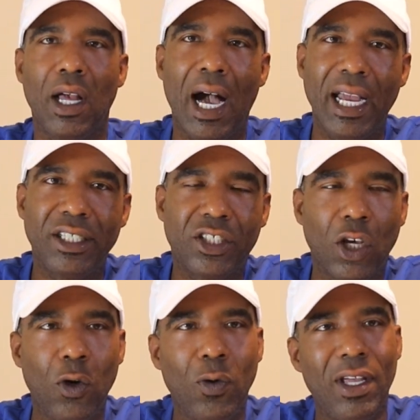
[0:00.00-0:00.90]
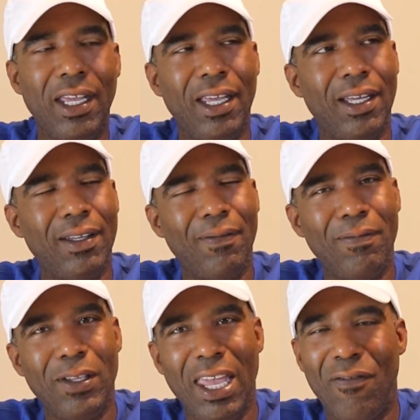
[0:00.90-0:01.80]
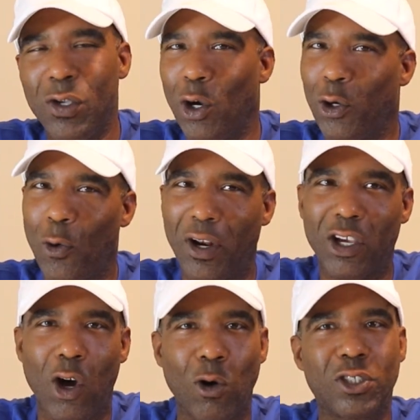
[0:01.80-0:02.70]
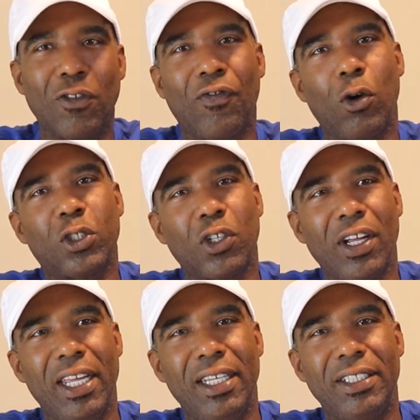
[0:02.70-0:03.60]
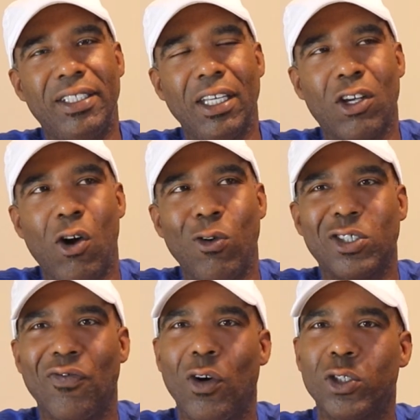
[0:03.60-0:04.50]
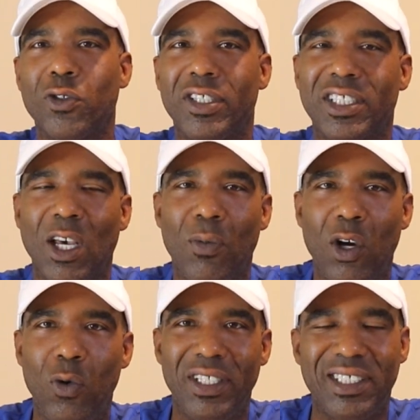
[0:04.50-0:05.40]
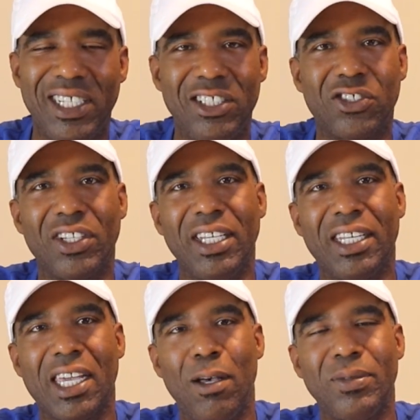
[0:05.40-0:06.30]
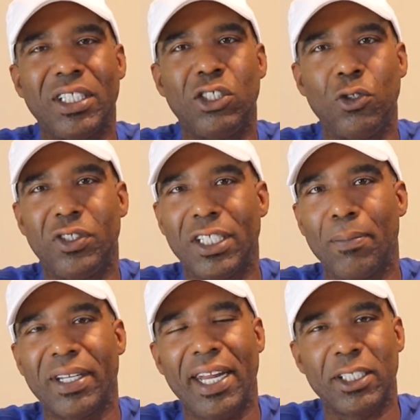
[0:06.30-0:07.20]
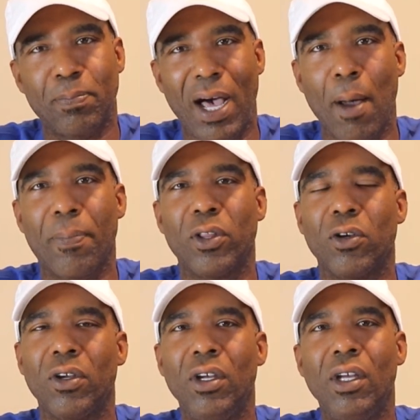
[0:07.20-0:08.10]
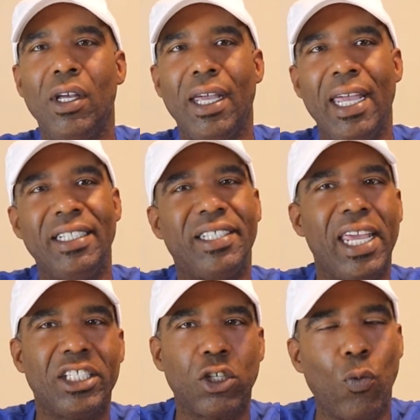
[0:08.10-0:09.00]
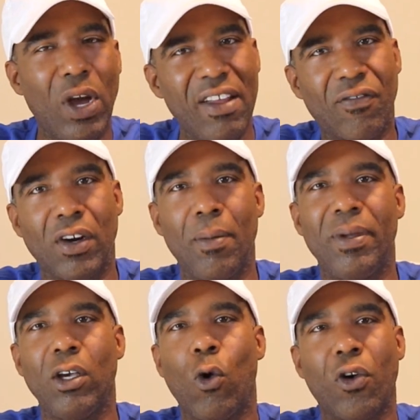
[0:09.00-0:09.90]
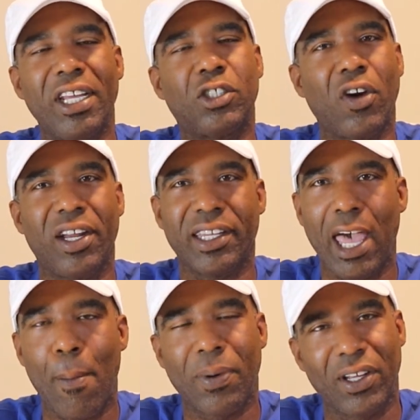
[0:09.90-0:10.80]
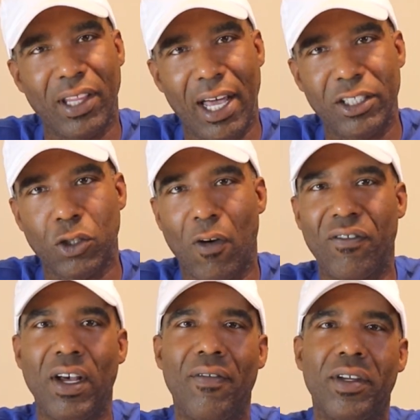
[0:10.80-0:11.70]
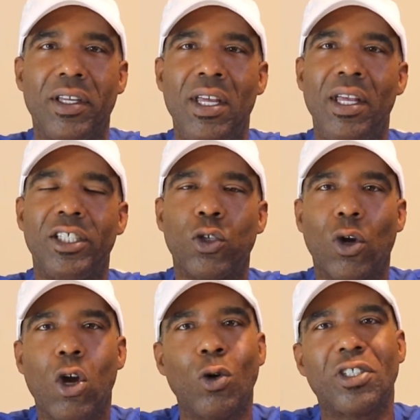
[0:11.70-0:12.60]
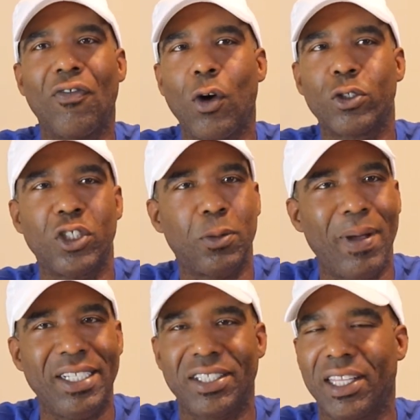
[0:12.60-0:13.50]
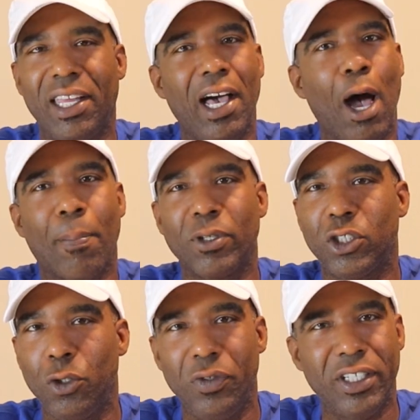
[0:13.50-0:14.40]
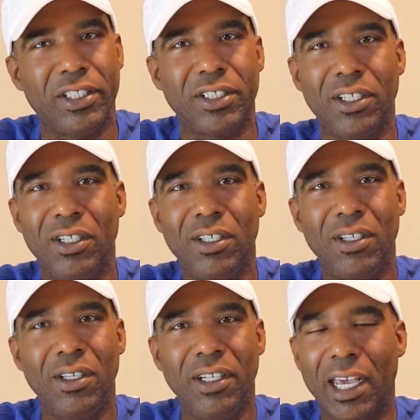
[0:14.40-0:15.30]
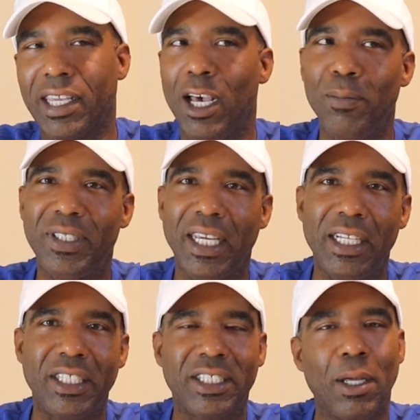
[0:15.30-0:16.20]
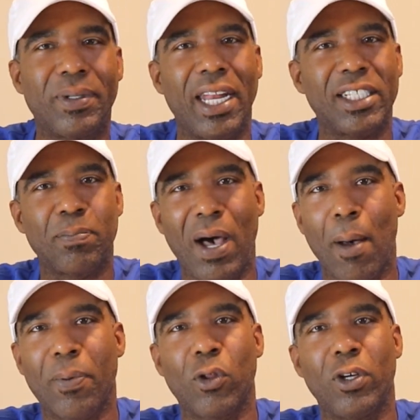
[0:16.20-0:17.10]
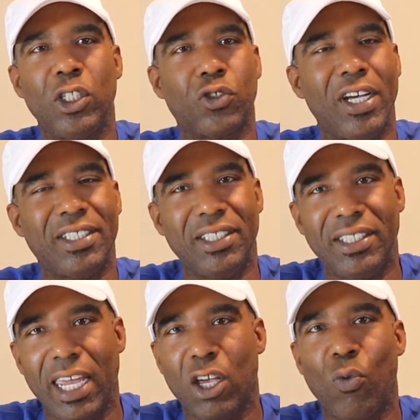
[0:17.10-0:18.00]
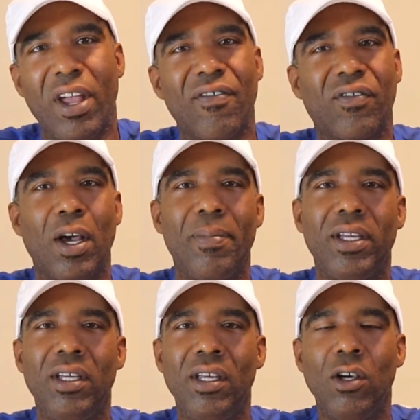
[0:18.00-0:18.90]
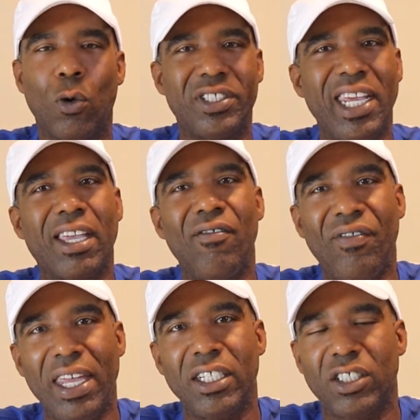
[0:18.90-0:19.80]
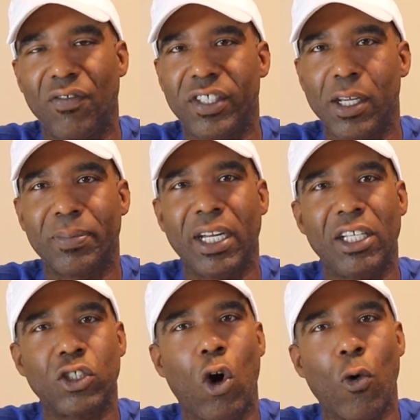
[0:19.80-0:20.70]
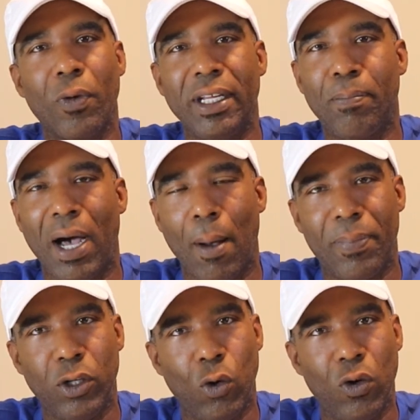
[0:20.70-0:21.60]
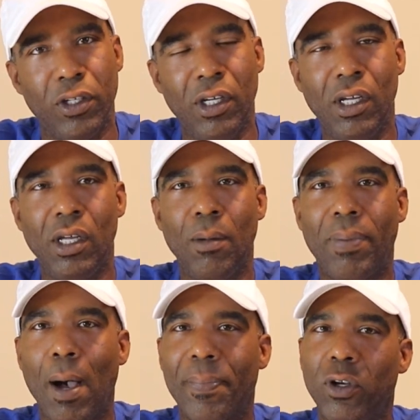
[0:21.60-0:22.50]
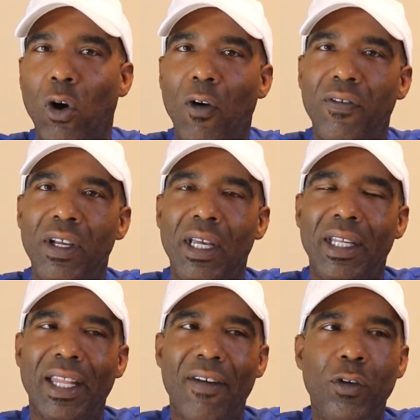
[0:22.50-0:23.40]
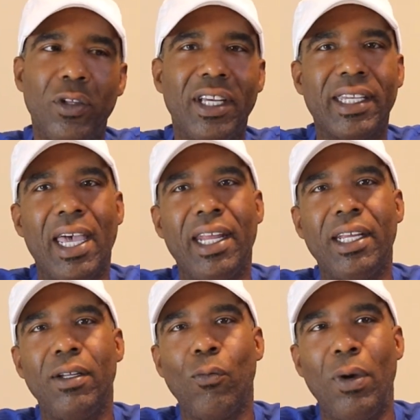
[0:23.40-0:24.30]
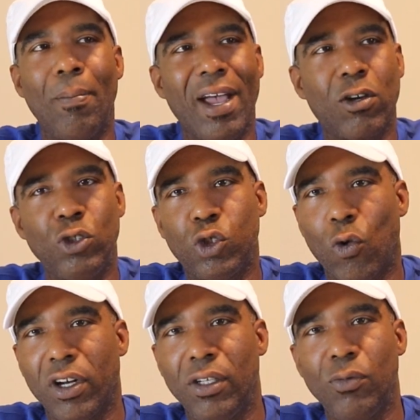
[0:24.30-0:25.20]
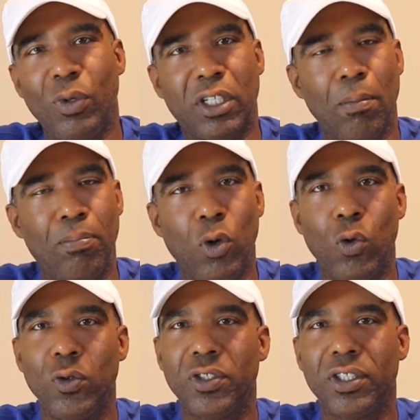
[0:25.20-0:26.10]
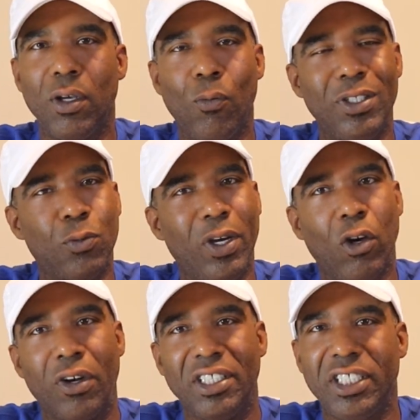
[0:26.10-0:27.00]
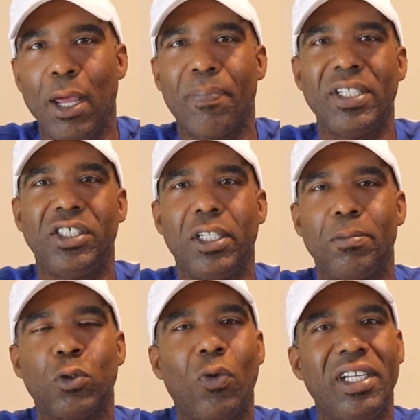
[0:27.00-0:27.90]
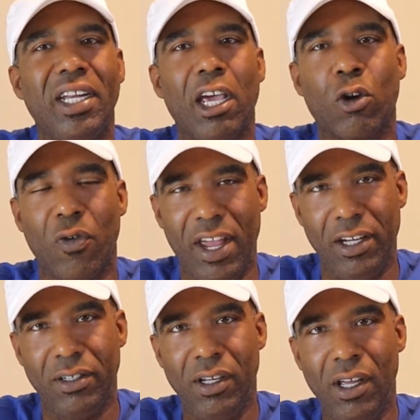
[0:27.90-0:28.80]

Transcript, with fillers: All right, so if you don't know what a culture vulture is, a culture vulture is someone who intentionally comes into something that's popular and takes away from it, or they try to capitalize off of it. So a culture vulture is basically an opportunist that comes in as something that's popular and tries to take away from it or take advantage of something that's already popping on popping off. Like if you look at it, when Michael Jordan with the Bulls was winning all the championships, what did that create?